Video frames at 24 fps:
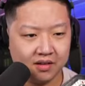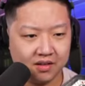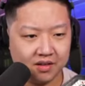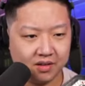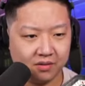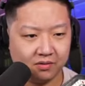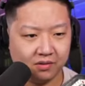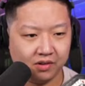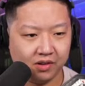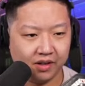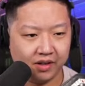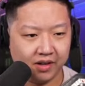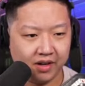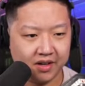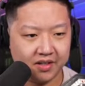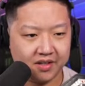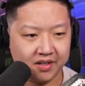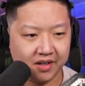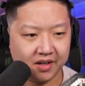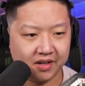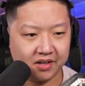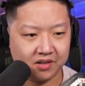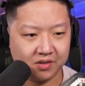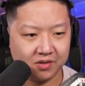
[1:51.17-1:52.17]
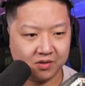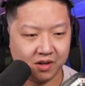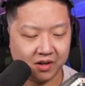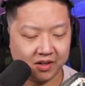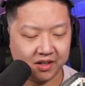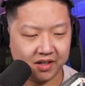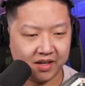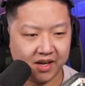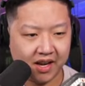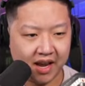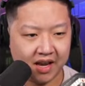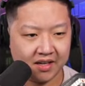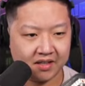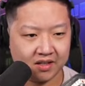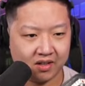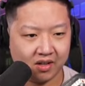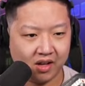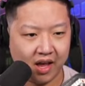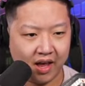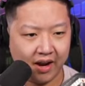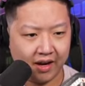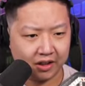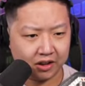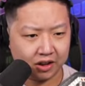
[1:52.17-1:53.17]
a really nicely constructed castle
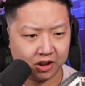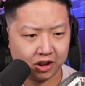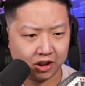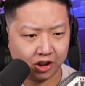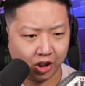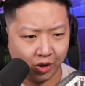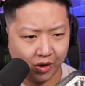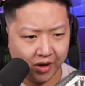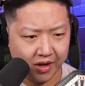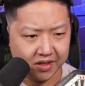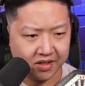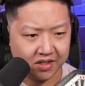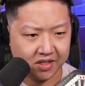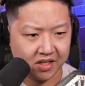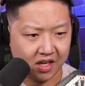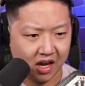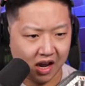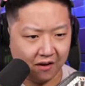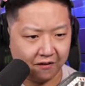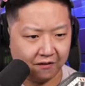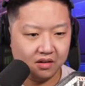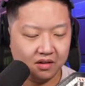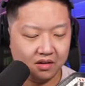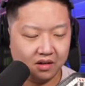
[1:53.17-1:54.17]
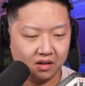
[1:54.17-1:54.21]
and it's shooting stuff.